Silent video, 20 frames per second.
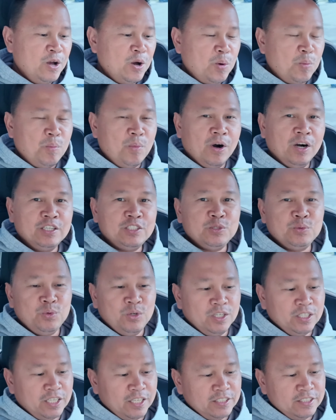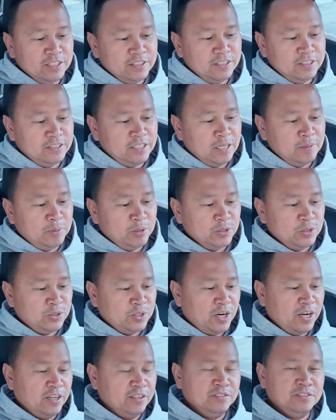March 1, I did the demo
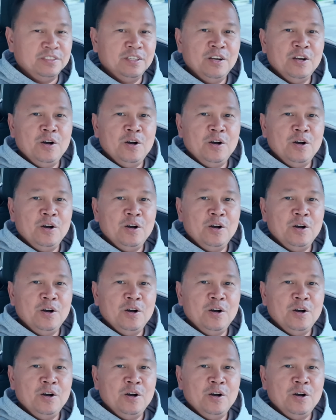drive.